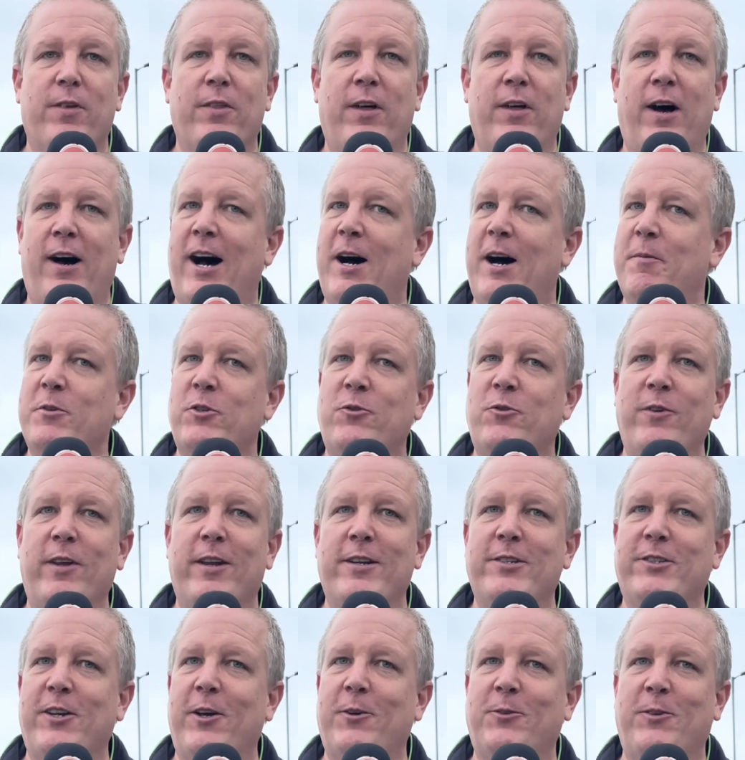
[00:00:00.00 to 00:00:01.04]
That atmosphere
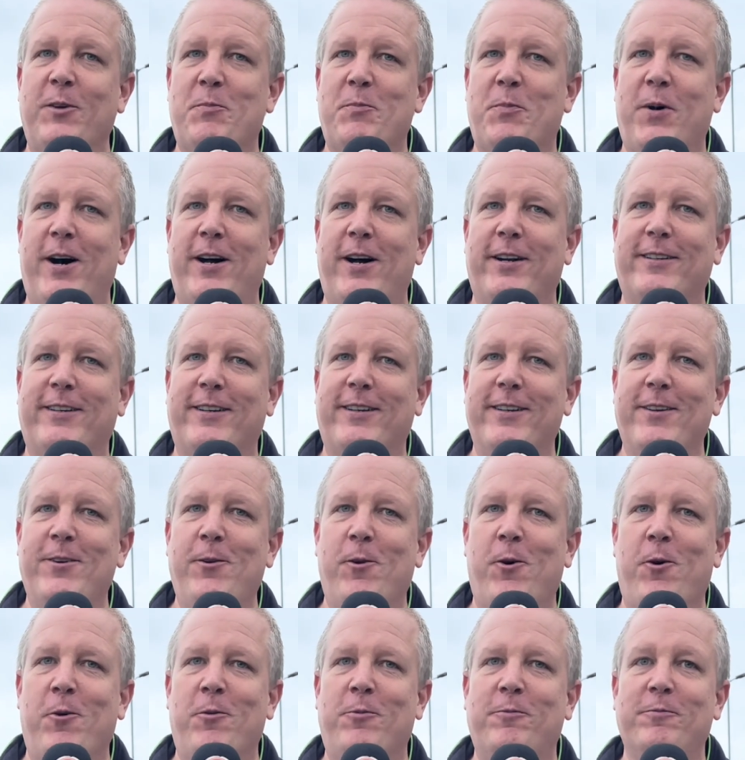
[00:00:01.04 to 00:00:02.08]
at Celtic Park, you
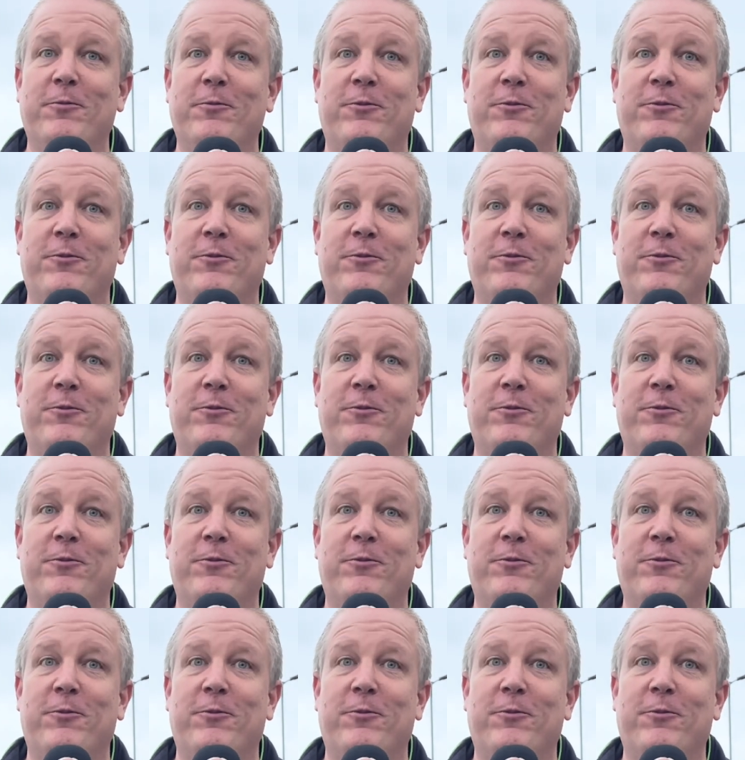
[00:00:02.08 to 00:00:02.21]
know,